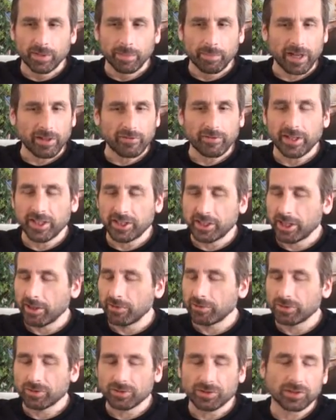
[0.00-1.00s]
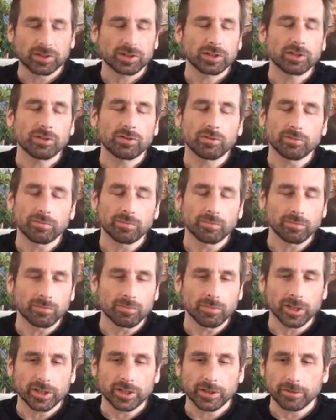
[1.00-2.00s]
pathfinding challenges are so
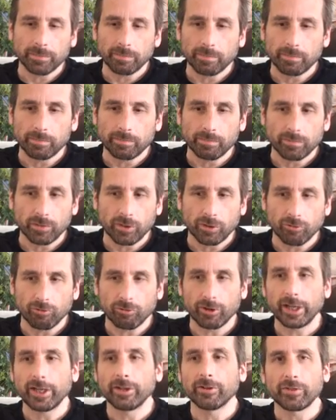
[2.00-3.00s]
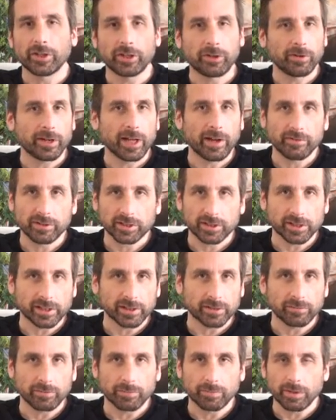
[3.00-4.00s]
much greater than you'd have in
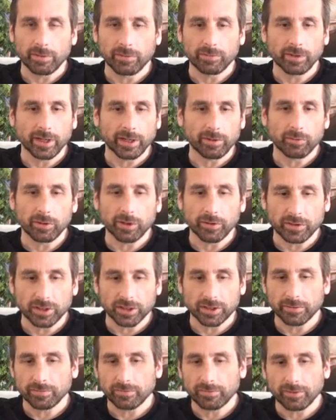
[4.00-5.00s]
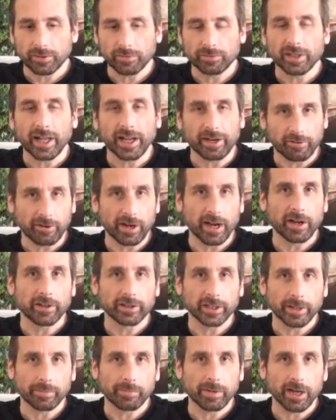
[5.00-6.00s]
something with just a flat
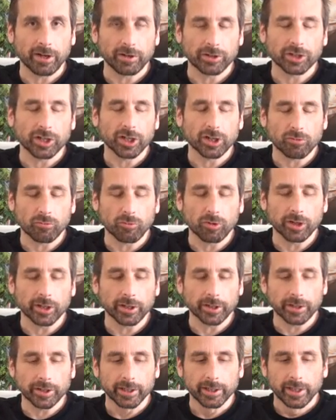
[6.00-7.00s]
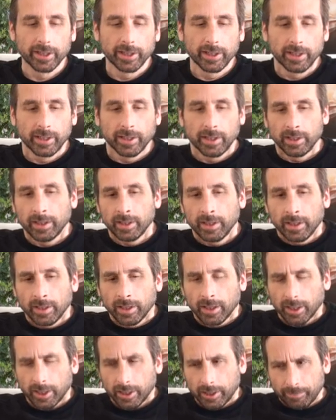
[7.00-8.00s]
ground like Bioshock 1.
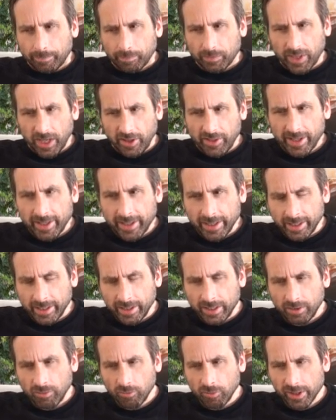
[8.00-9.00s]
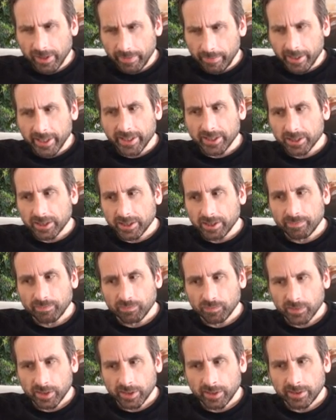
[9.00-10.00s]
I think one of the biggest
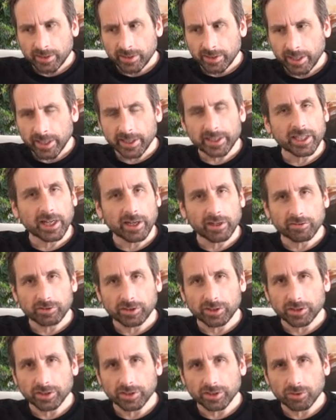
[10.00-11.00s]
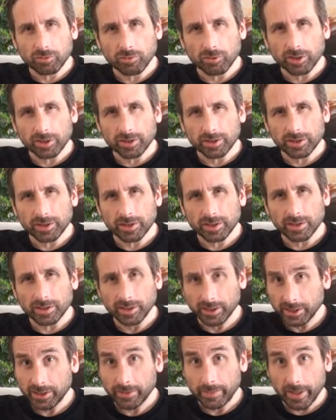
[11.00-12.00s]
tech challenges was
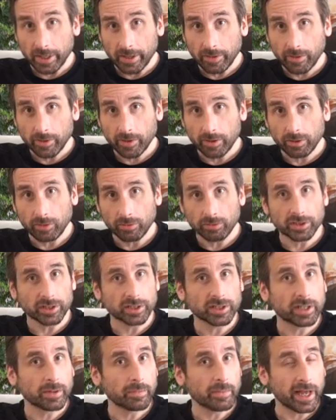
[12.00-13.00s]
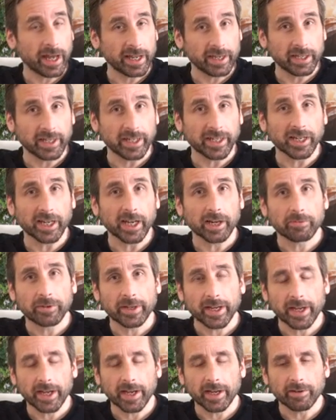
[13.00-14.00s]
Elizabeth, who's this companion AI
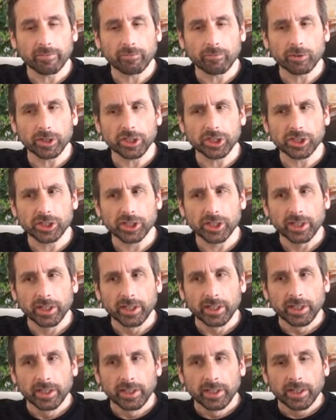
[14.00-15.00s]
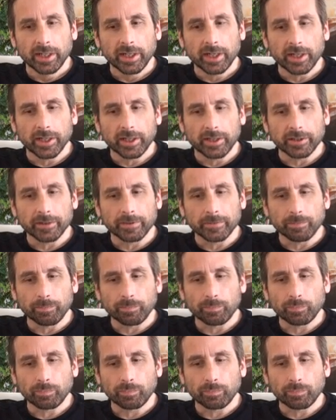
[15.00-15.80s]
we have, which I